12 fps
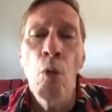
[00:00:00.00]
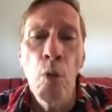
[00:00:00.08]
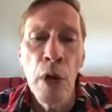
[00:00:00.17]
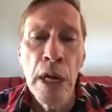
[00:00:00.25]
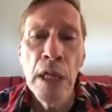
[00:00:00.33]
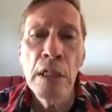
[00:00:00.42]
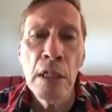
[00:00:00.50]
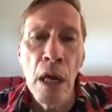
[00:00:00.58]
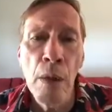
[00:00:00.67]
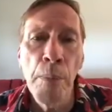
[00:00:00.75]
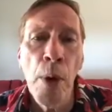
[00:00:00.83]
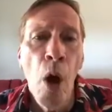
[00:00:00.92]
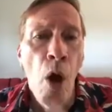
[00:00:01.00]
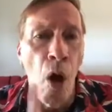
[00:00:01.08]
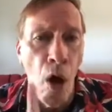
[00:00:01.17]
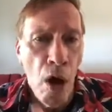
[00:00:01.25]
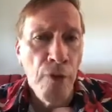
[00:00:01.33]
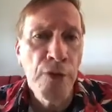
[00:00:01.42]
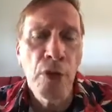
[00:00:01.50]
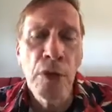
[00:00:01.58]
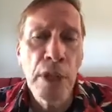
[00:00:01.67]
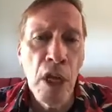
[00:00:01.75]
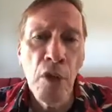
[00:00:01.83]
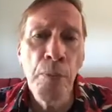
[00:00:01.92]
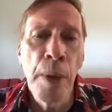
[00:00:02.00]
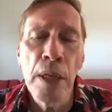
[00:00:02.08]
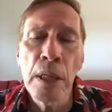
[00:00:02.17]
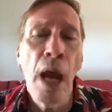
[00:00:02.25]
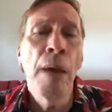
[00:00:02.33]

raised up off their deathbeds.